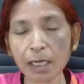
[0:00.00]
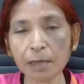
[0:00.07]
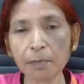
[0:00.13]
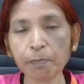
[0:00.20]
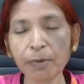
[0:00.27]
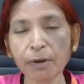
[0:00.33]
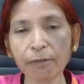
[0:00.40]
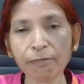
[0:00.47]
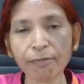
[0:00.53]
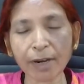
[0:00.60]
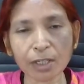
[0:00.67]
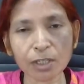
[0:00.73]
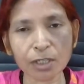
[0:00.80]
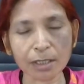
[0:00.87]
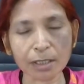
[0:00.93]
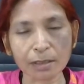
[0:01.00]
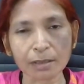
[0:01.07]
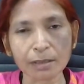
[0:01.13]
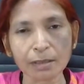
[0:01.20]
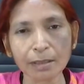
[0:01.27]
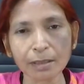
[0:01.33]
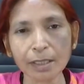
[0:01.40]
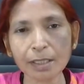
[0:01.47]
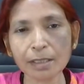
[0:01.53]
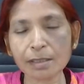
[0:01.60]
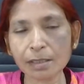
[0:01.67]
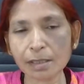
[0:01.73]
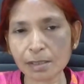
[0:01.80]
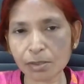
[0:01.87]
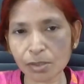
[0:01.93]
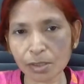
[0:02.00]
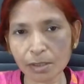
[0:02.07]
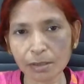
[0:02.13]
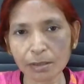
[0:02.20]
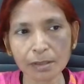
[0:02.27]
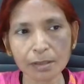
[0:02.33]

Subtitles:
imperfection exist,